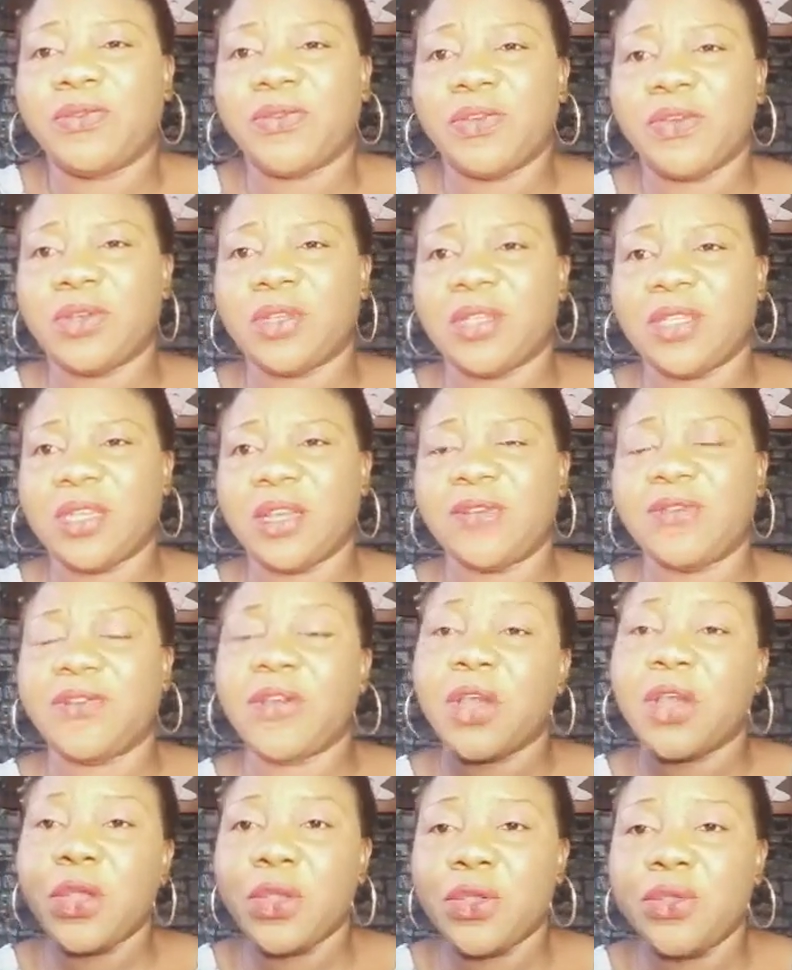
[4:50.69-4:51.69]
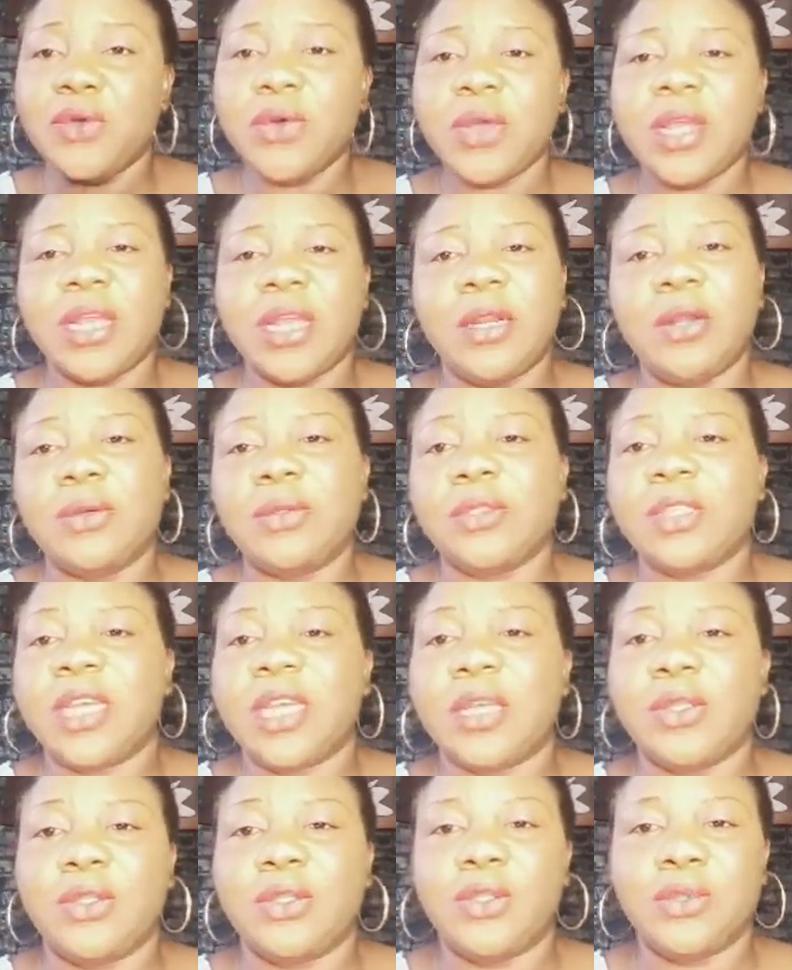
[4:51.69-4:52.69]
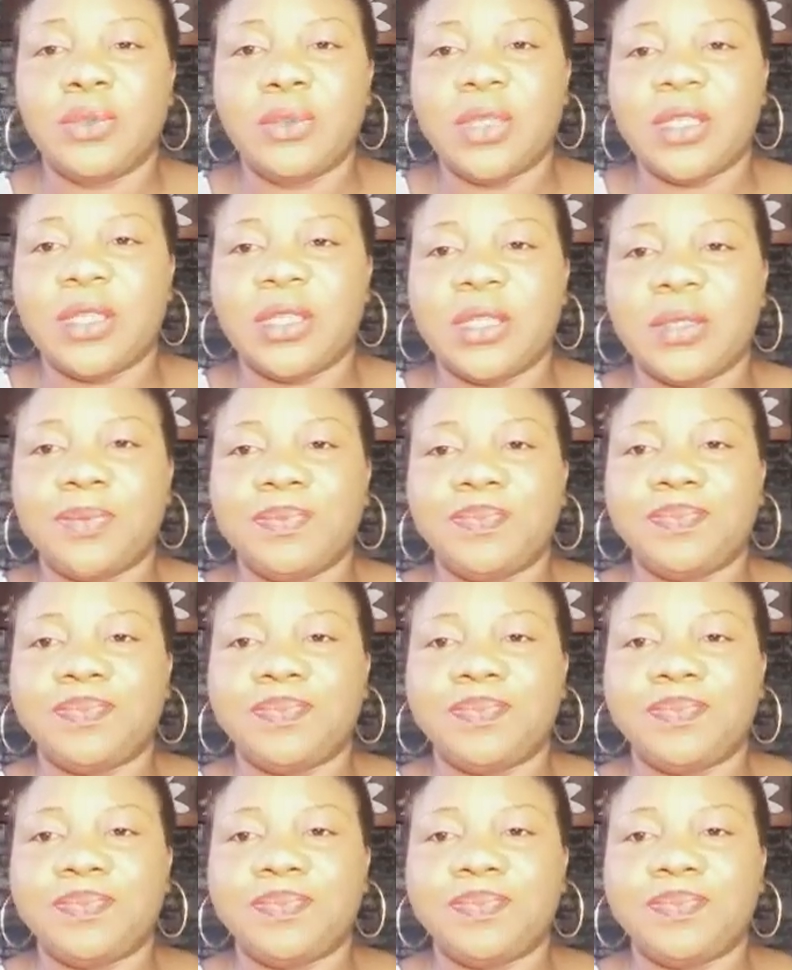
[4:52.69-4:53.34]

for yourself. You alone can do it.